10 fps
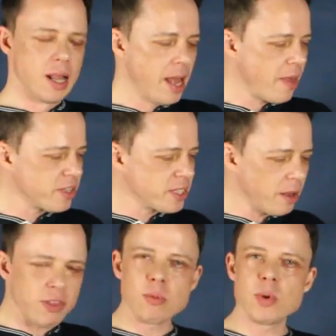And the
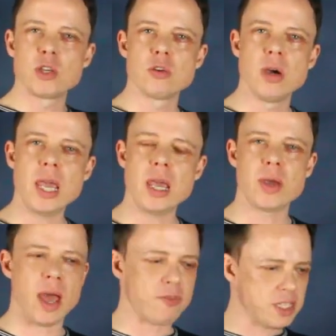same thing we do here.
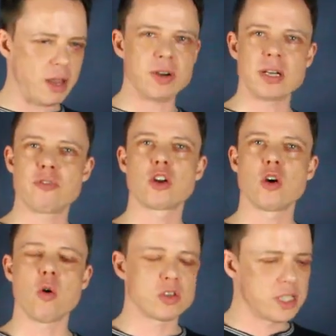We have seven different
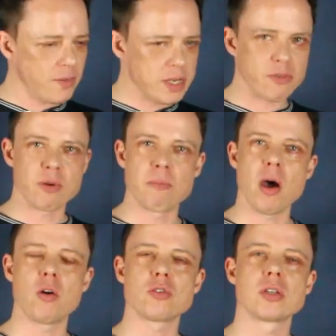chords, seven different
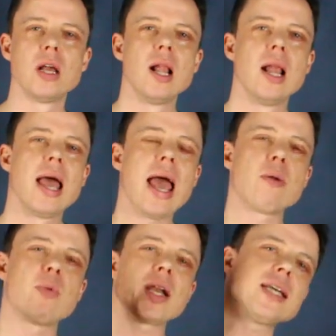modes.
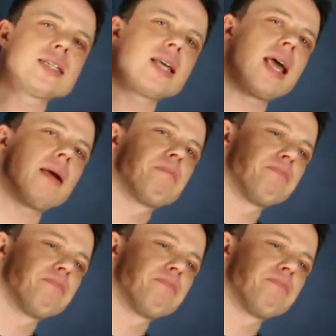And when I say